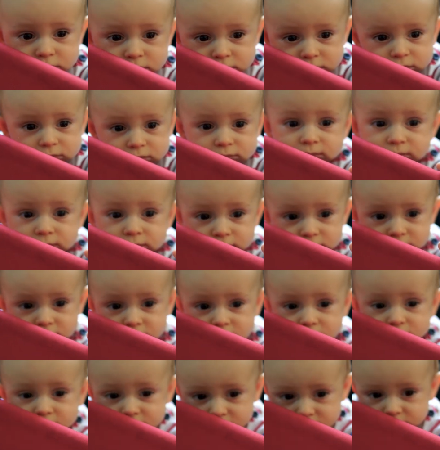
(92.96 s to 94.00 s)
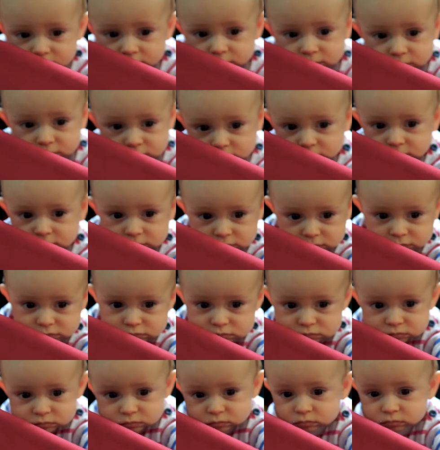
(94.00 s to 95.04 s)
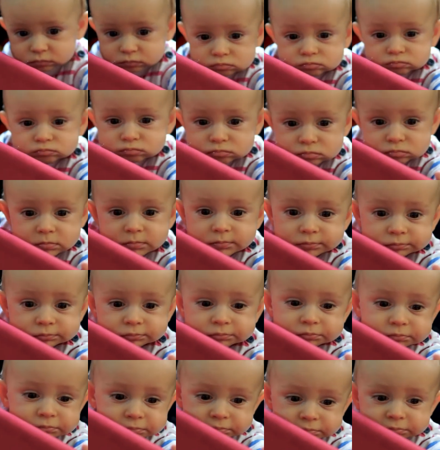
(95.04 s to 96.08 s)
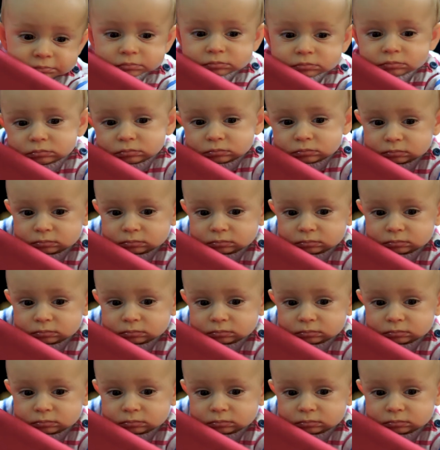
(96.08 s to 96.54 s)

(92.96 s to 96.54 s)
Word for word: or have just mastered a new skill, like pulling up or